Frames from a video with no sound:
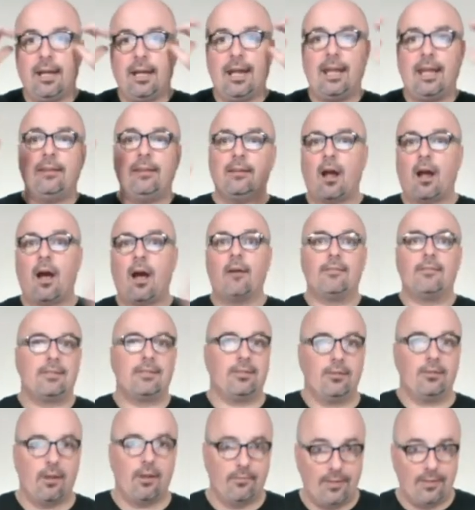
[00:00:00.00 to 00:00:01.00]
And then
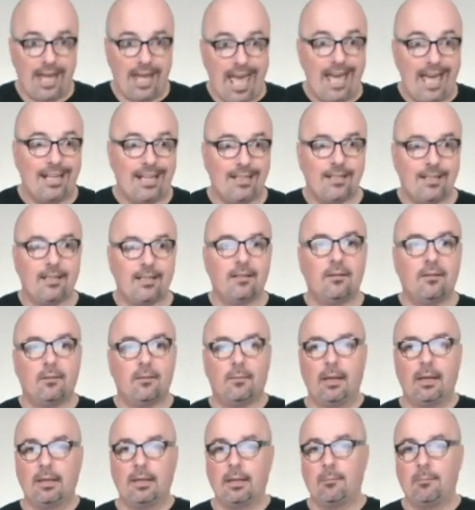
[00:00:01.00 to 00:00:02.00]
obviously you have to edit it
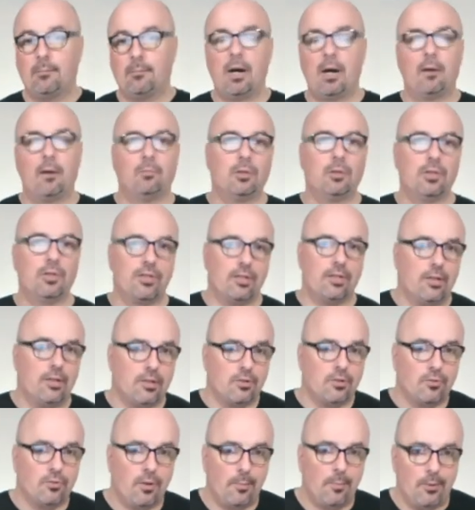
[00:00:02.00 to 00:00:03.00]
and then publish and
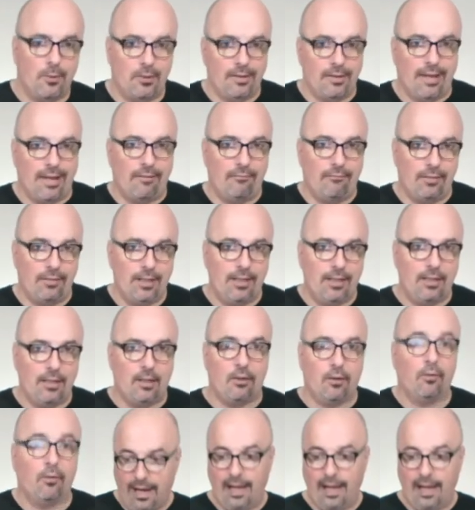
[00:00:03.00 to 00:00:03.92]
distribute that video.